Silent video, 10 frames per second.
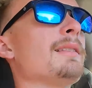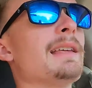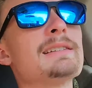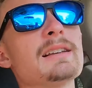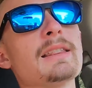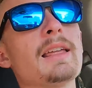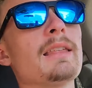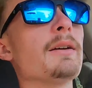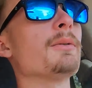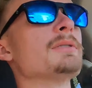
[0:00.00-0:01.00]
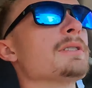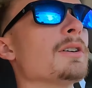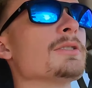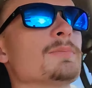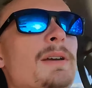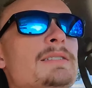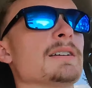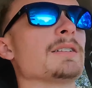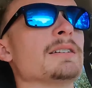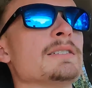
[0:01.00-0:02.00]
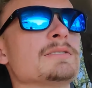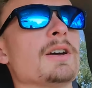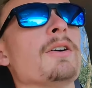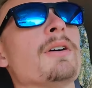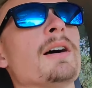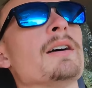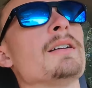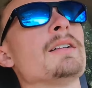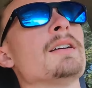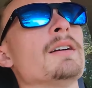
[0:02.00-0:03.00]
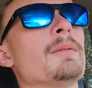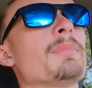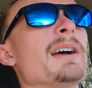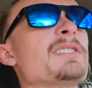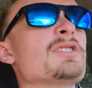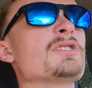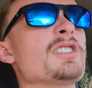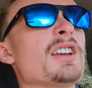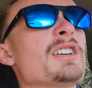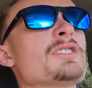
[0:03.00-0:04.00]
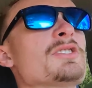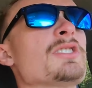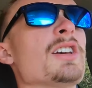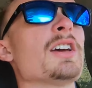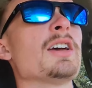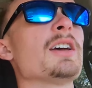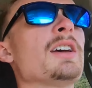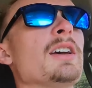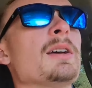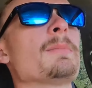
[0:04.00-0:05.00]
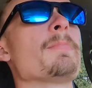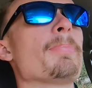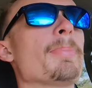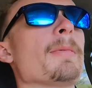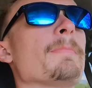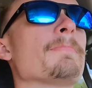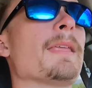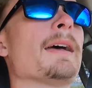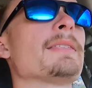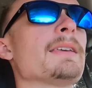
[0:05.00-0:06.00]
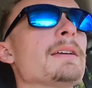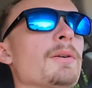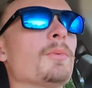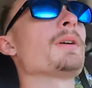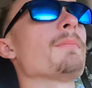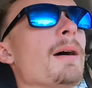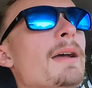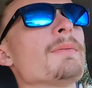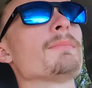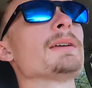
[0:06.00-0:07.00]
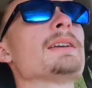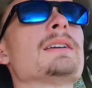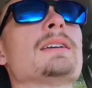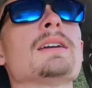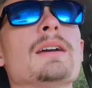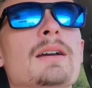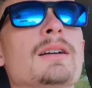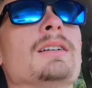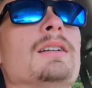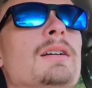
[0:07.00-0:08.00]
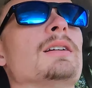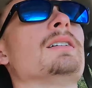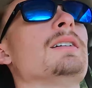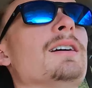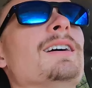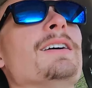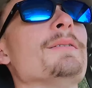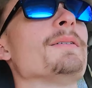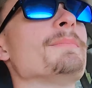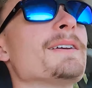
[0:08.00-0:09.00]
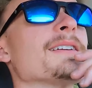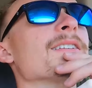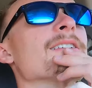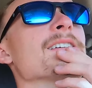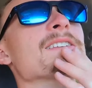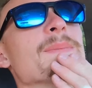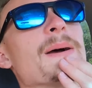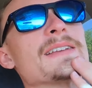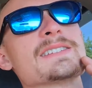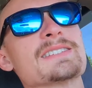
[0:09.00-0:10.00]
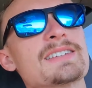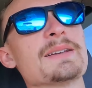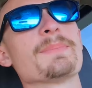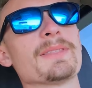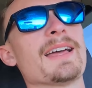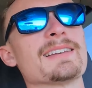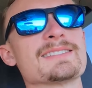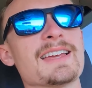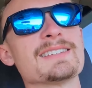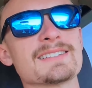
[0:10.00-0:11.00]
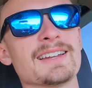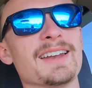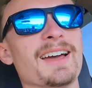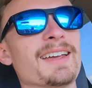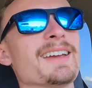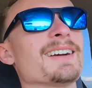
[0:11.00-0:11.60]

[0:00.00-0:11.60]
they said that it was closed basically. So uh, plans are changed. Uh, I think we might be. Uh, me and Alyssa might just sleep in that tent tonight.